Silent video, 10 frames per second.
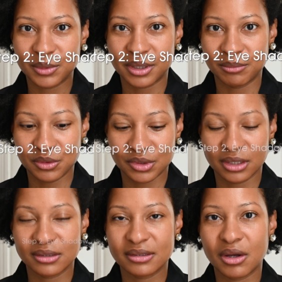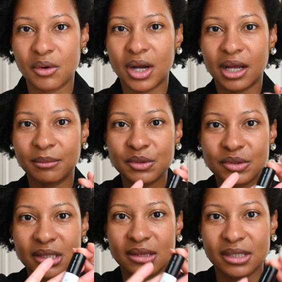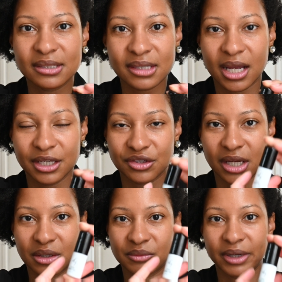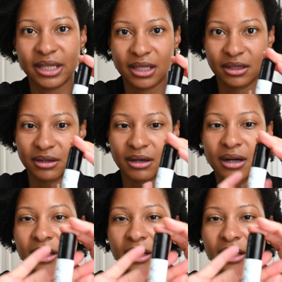what I'm using. So I'm using this eyeshadow right here.